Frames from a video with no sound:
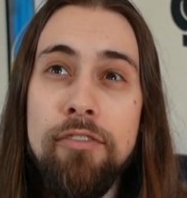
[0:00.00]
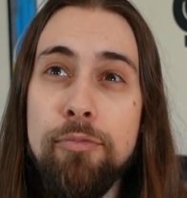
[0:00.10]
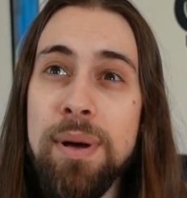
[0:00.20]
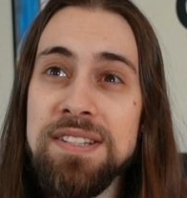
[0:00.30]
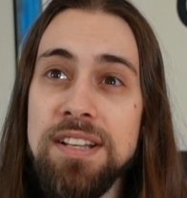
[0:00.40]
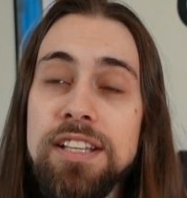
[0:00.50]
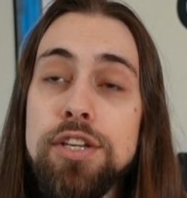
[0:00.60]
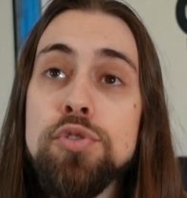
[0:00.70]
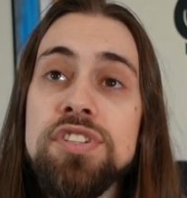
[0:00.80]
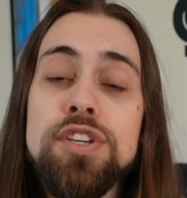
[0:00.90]
basically
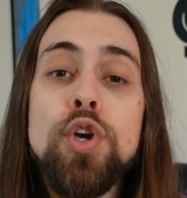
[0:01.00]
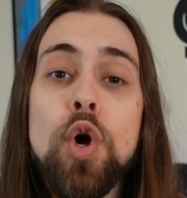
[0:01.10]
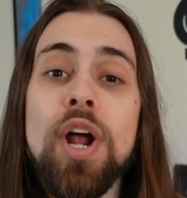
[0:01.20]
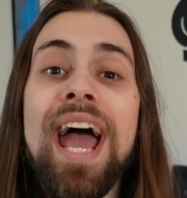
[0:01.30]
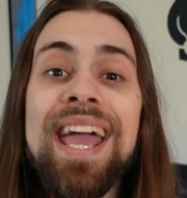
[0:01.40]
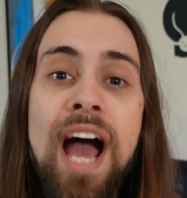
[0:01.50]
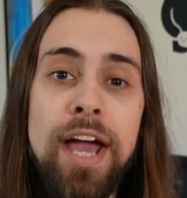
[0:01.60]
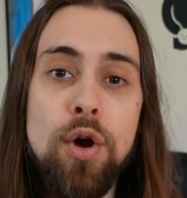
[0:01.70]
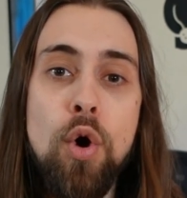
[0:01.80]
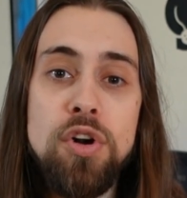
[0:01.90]
using your
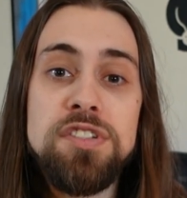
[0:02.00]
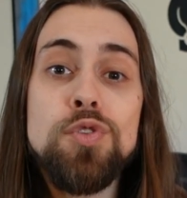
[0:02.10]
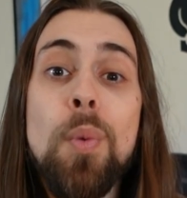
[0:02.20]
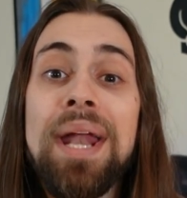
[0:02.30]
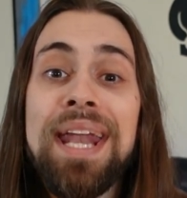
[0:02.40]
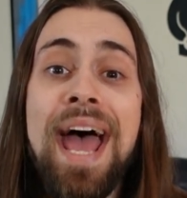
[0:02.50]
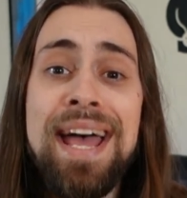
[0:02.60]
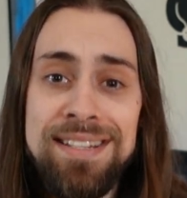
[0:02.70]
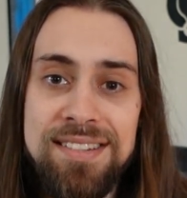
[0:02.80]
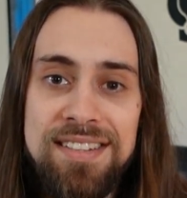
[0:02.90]
AI cores to
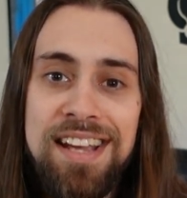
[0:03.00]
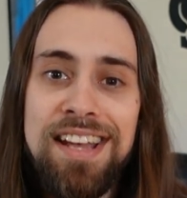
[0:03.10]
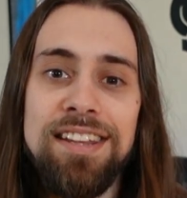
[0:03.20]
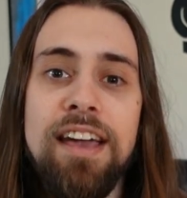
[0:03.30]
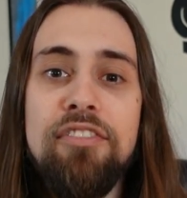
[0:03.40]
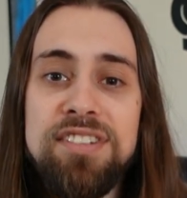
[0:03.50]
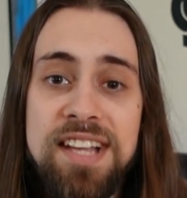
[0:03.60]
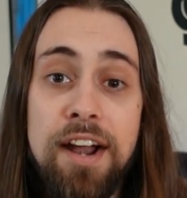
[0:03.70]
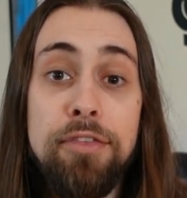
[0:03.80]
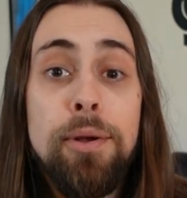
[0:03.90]
enhance the
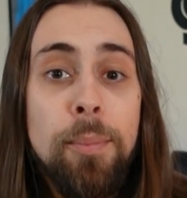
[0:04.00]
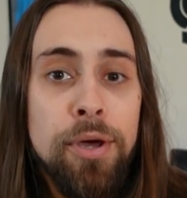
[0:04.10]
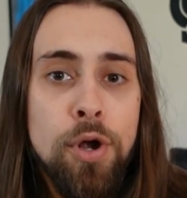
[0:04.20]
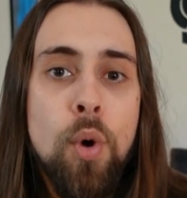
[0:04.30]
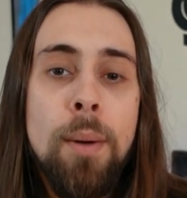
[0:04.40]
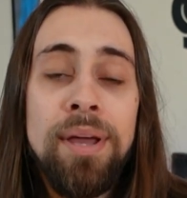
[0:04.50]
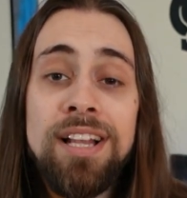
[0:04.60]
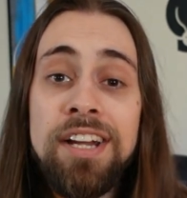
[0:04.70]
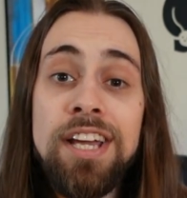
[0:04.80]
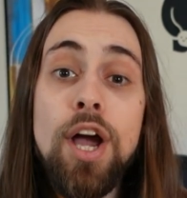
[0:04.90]
FSR 3.0
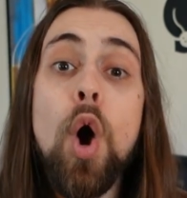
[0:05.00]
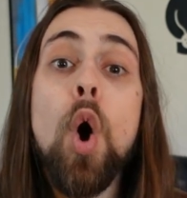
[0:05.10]
ability